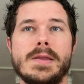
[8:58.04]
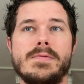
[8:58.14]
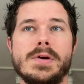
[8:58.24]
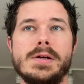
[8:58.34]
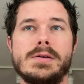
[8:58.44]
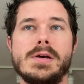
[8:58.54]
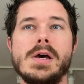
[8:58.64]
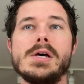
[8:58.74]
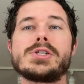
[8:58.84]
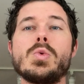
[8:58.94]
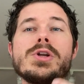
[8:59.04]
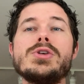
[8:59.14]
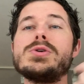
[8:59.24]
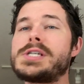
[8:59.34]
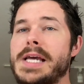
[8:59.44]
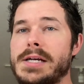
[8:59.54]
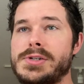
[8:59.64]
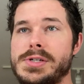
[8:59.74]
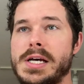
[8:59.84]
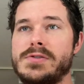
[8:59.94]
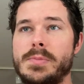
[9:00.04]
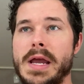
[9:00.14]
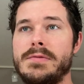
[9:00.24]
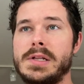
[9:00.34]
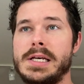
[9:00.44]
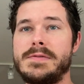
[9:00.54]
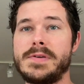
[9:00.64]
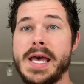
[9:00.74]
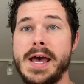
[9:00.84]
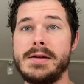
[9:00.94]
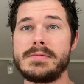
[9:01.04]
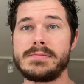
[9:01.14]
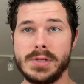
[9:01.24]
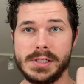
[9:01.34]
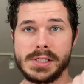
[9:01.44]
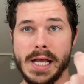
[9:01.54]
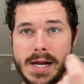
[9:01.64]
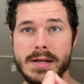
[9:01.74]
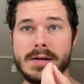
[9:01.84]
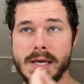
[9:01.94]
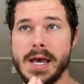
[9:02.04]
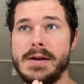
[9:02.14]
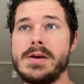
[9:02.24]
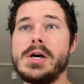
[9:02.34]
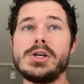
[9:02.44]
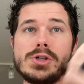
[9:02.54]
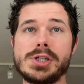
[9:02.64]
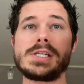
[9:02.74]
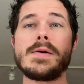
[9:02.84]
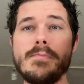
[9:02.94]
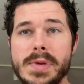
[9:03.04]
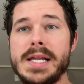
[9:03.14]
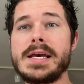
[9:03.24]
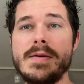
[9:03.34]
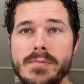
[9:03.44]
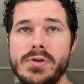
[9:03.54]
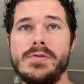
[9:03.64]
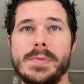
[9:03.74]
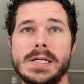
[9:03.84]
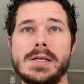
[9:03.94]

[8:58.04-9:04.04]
Right? So, when using exercise for pain relief, again, I'm going to state it again, you should see immediate improvement.